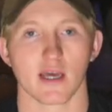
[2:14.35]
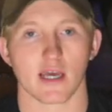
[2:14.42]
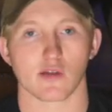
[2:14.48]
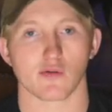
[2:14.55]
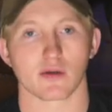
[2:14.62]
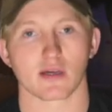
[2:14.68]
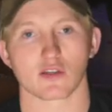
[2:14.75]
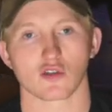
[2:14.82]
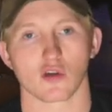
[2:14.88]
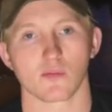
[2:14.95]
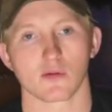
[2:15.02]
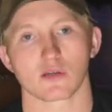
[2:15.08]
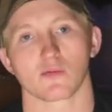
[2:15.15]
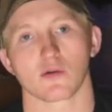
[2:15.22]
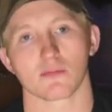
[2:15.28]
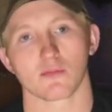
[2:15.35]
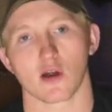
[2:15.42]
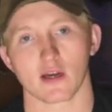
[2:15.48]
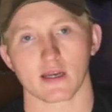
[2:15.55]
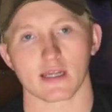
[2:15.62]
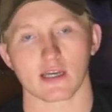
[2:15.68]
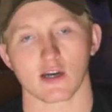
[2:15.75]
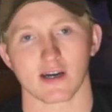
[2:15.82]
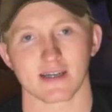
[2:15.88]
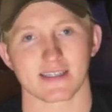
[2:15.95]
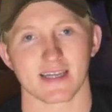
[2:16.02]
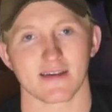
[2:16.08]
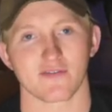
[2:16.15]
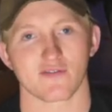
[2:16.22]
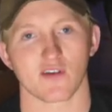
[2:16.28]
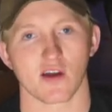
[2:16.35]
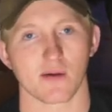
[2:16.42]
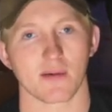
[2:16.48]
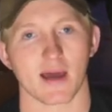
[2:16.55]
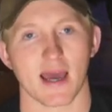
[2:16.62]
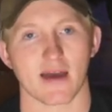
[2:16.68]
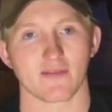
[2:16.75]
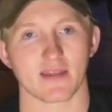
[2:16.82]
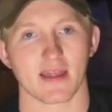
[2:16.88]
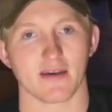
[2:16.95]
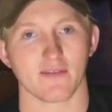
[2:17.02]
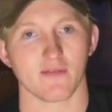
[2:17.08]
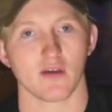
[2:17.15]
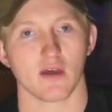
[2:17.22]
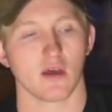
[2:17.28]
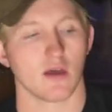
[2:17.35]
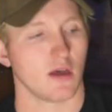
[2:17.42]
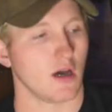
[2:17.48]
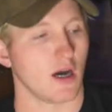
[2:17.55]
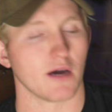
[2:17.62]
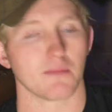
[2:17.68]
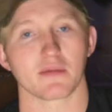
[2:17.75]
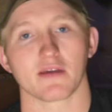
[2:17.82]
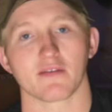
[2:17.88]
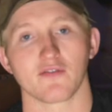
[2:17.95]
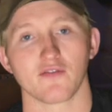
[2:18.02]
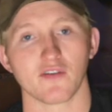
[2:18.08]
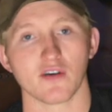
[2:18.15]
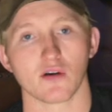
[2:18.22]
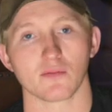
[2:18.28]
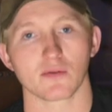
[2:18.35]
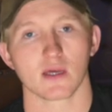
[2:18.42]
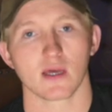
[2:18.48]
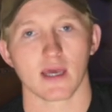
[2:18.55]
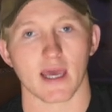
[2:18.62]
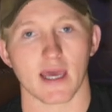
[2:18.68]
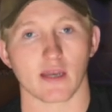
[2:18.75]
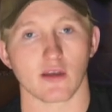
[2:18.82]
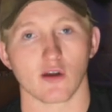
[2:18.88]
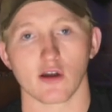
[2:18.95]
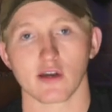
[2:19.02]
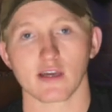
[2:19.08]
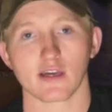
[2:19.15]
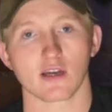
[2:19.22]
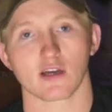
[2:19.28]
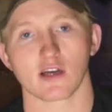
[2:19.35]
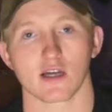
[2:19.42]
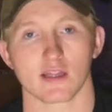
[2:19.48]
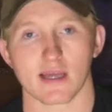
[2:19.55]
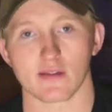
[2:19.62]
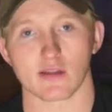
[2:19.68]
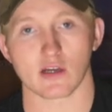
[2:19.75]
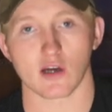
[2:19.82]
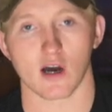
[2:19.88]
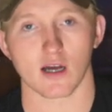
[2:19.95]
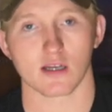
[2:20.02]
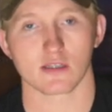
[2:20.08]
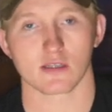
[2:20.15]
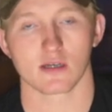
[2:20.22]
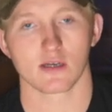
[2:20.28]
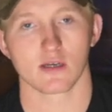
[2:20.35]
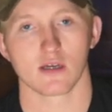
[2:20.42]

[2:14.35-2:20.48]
and you'll get so much more marketing content from having that hunt being filmed, and you're already going to cut down the cost.